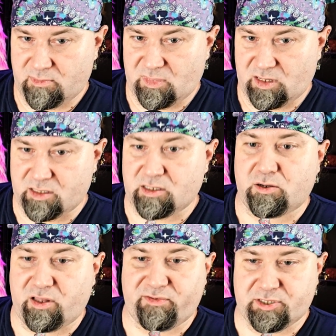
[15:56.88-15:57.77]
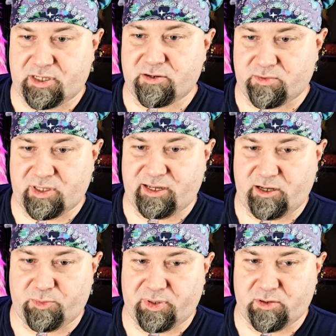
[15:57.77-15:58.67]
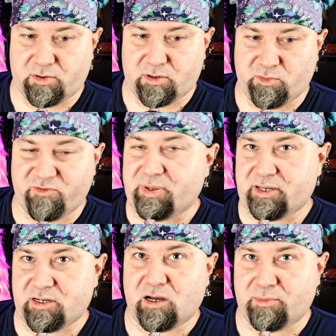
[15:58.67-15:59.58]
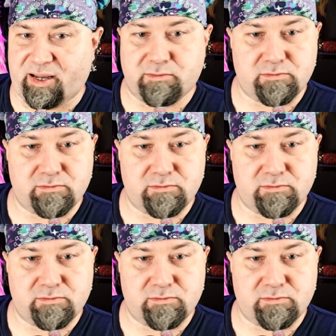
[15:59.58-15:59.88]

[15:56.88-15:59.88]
Because at low levels, it can really help your movement in combat,